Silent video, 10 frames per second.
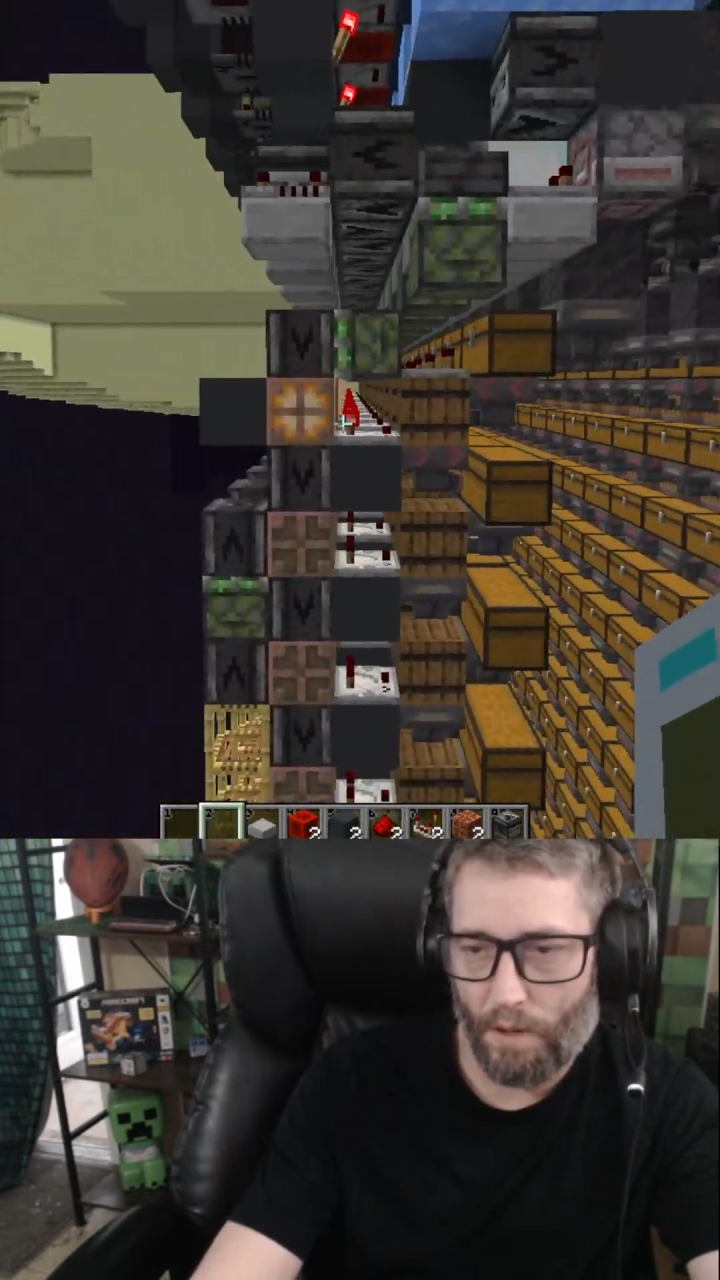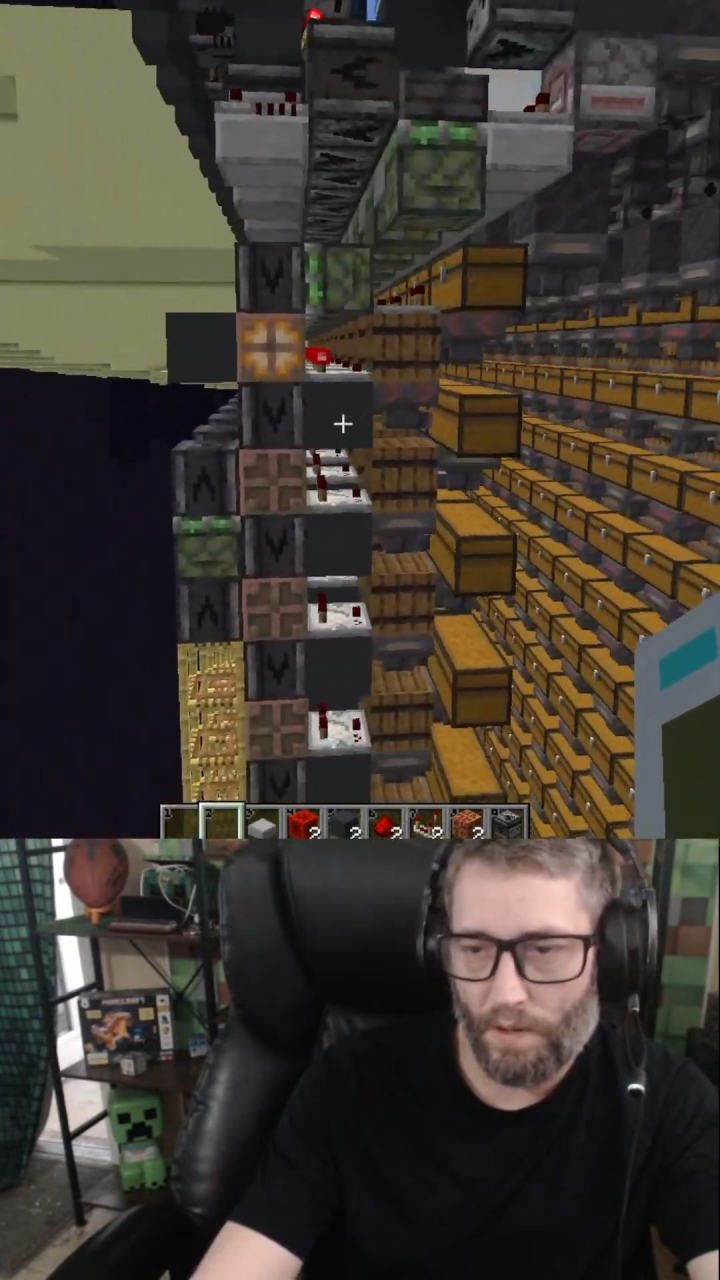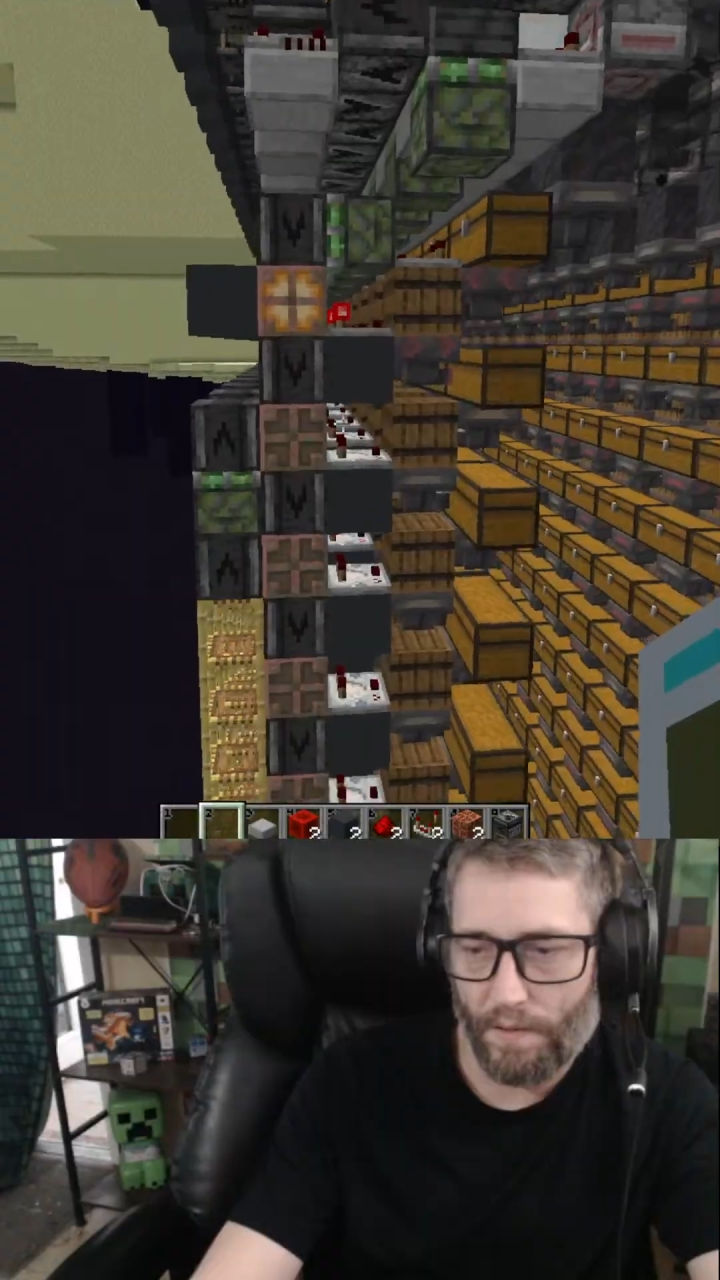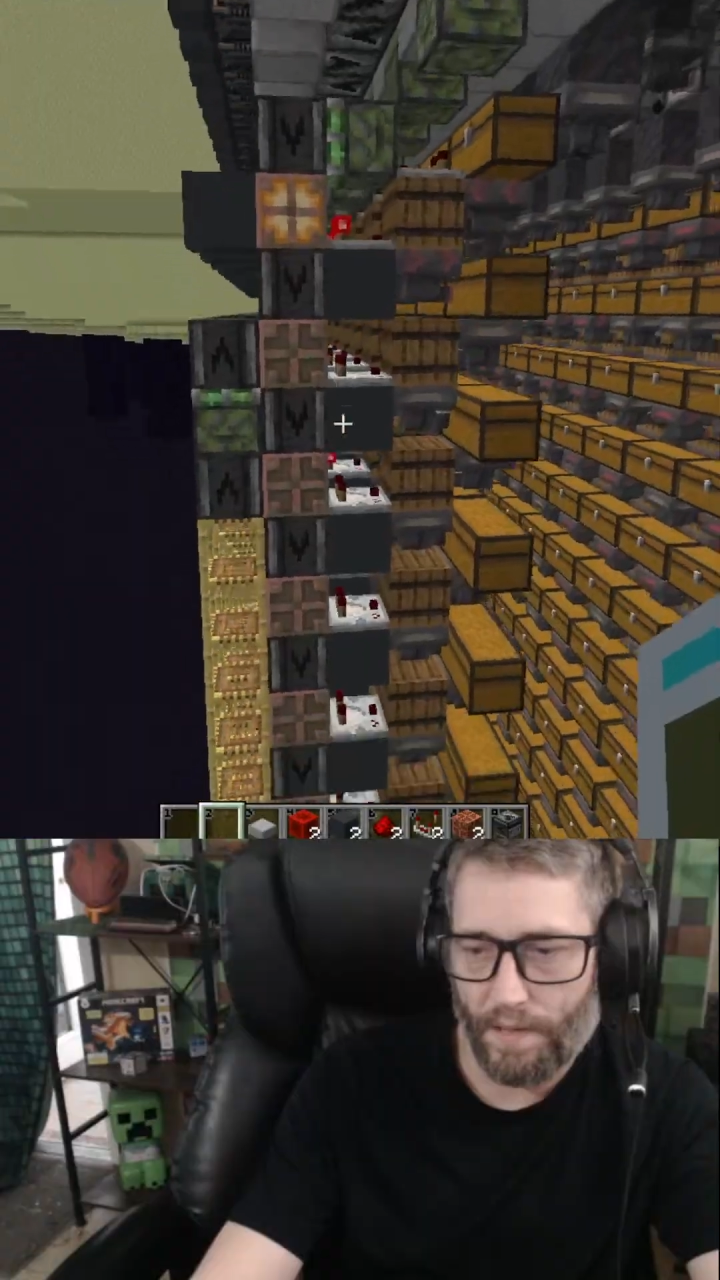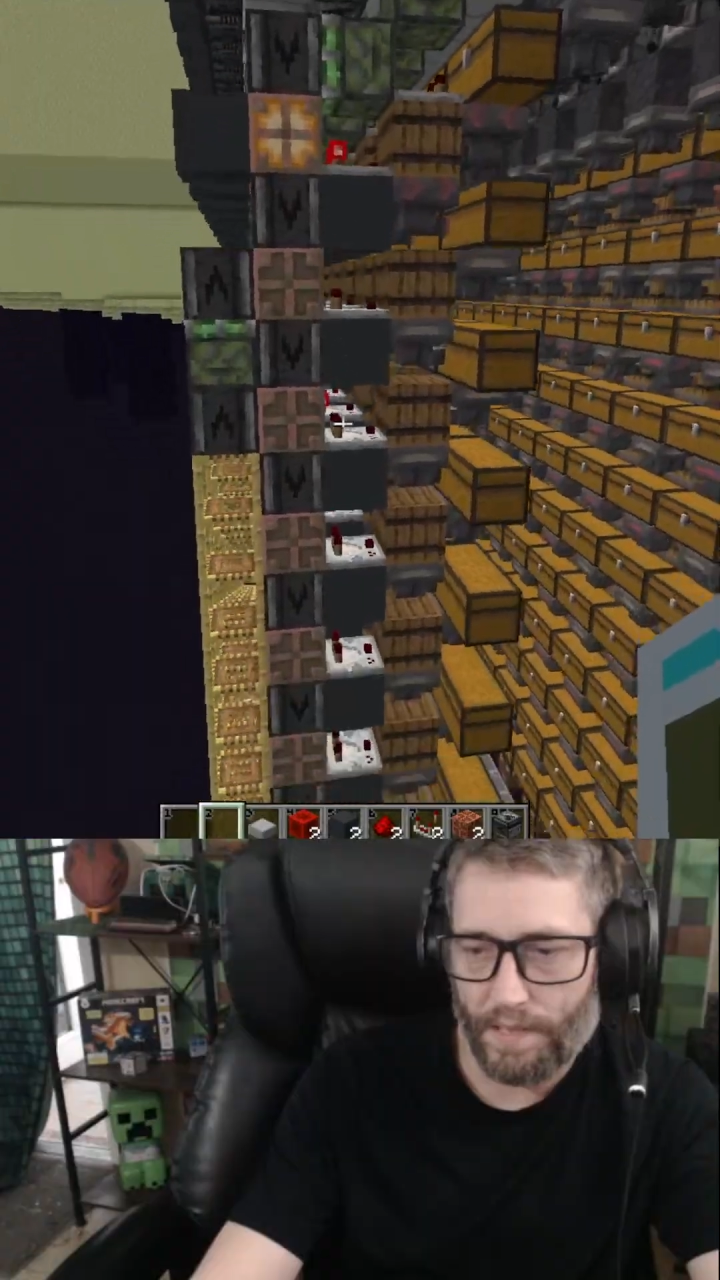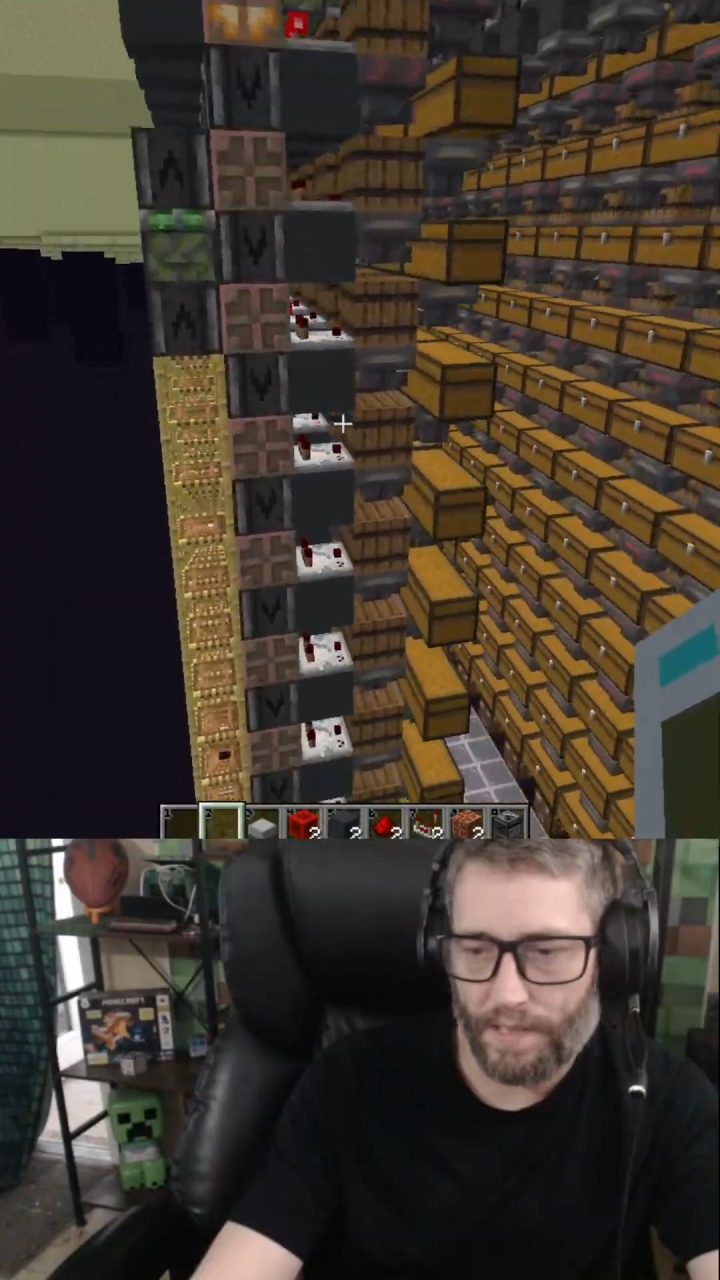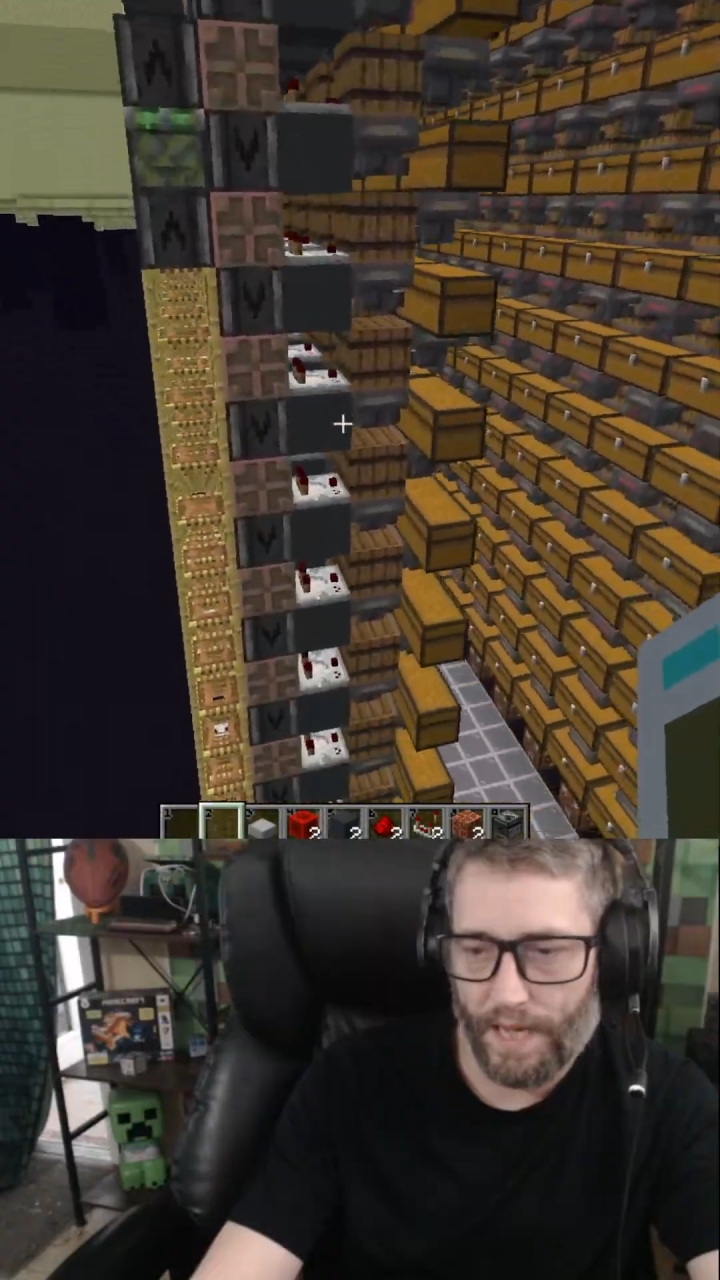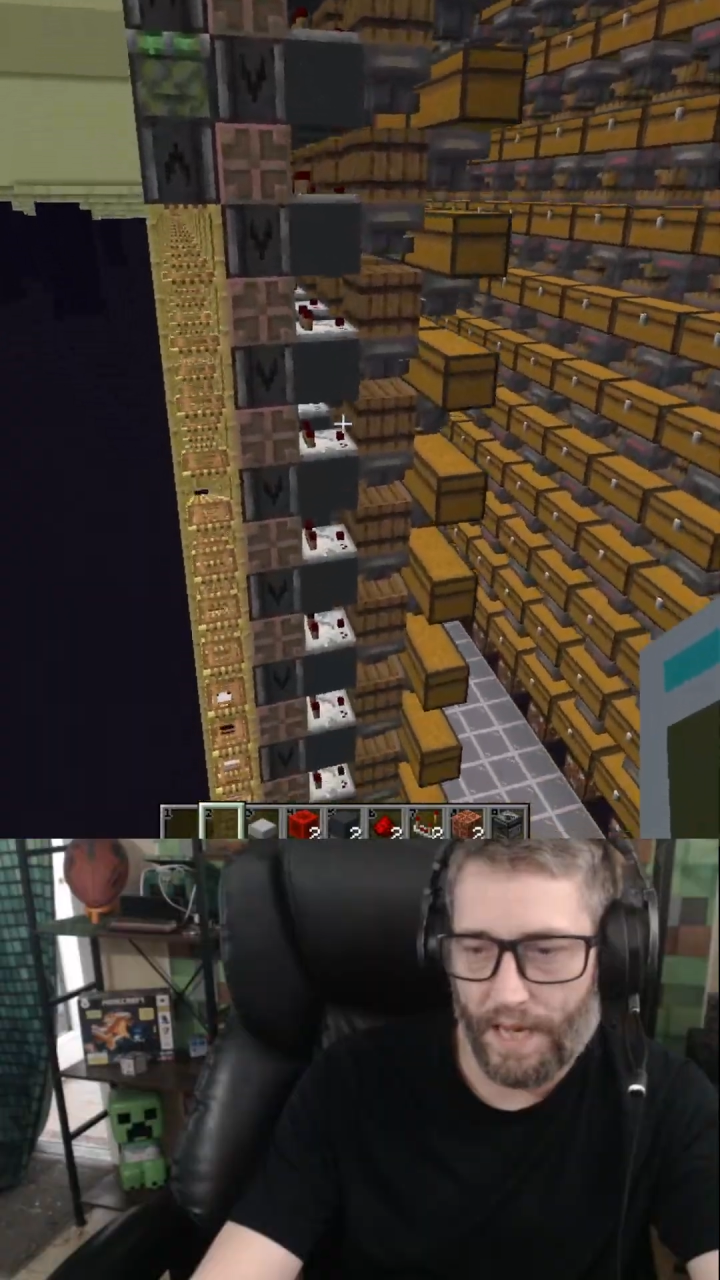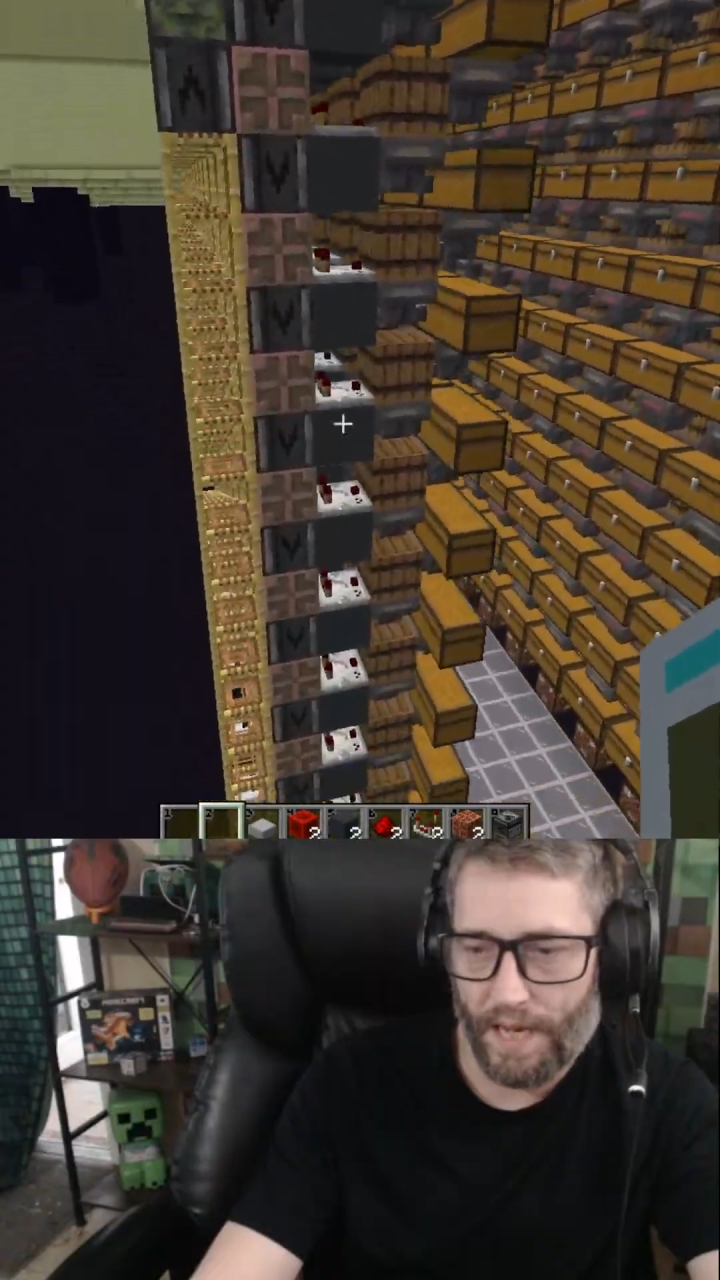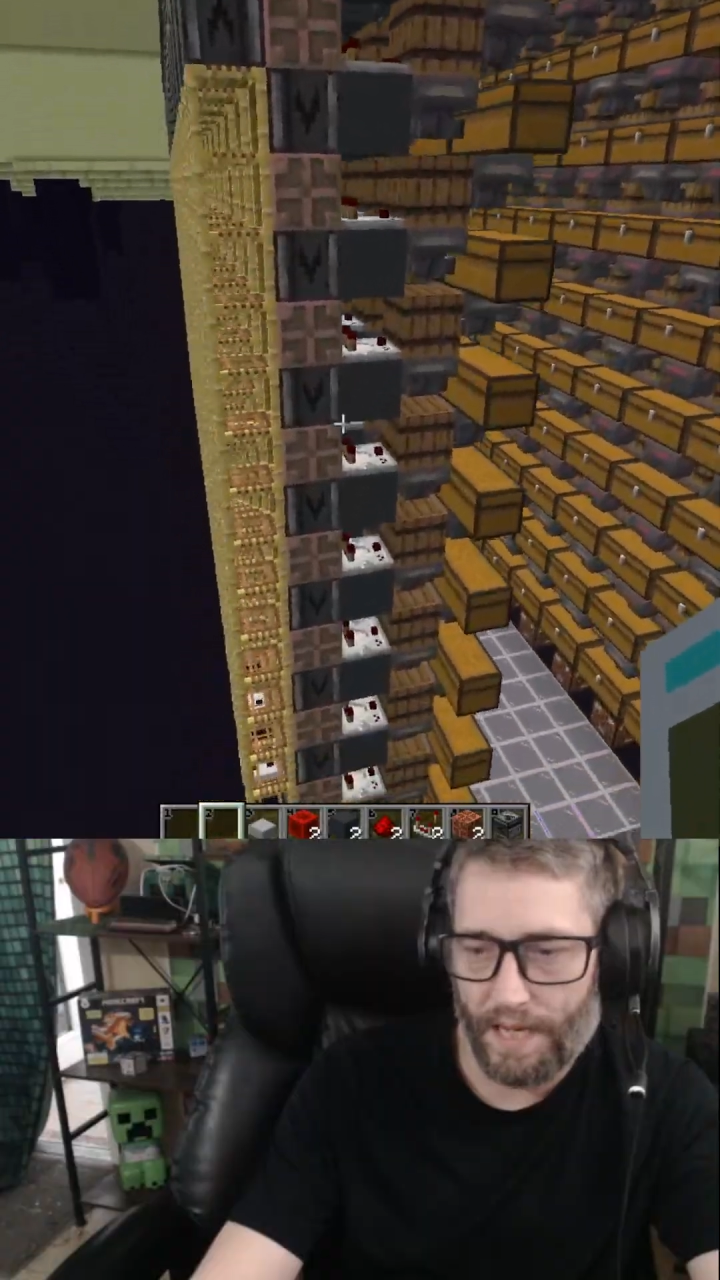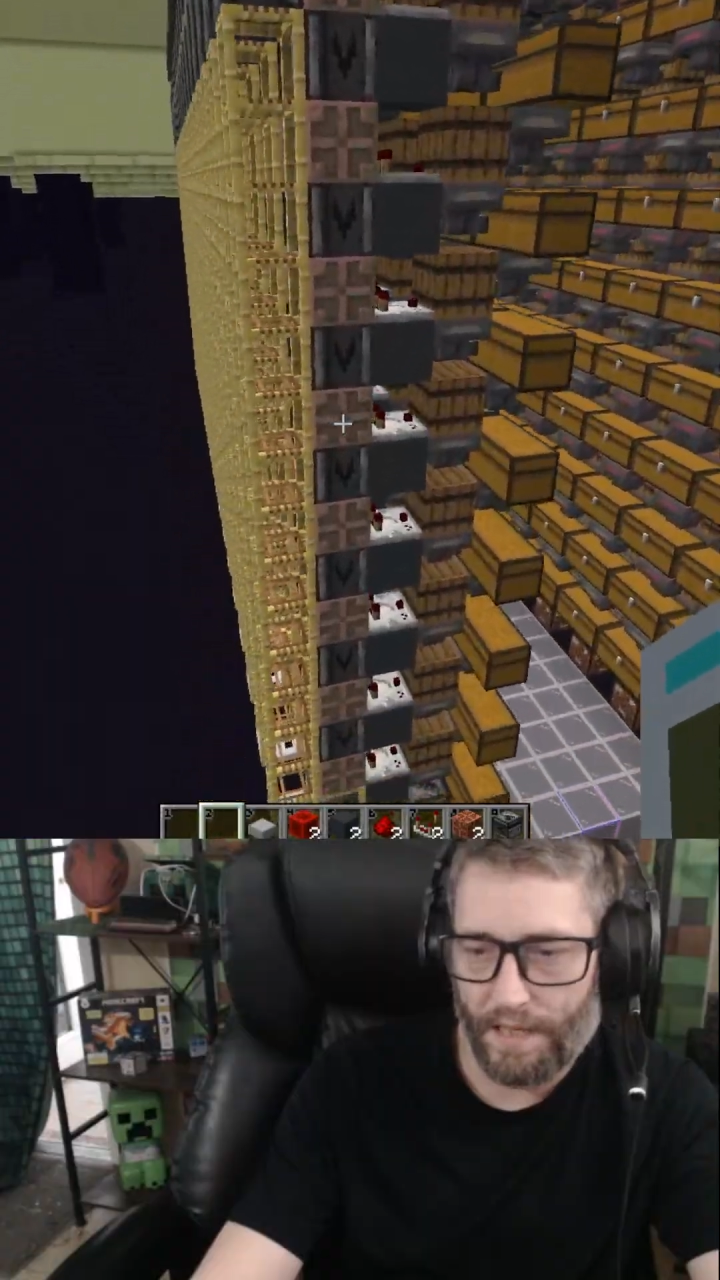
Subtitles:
the right state.